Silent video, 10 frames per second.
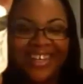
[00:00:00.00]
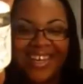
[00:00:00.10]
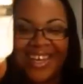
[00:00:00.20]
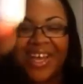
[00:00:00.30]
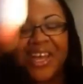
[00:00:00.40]

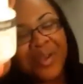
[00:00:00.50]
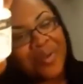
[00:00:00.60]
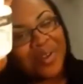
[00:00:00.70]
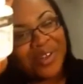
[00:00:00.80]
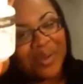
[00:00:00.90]
Yeah.
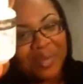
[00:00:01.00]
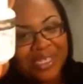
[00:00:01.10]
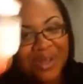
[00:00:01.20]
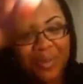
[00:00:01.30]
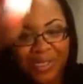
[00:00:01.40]
Don't
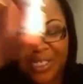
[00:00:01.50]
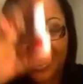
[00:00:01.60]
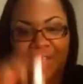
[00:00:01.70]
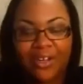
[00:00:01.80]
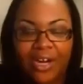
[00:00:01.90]
Be So
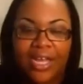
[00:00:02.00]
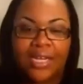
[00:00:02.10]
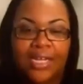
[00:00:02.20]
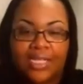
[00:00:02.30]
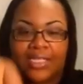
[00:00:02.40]
Particular, and it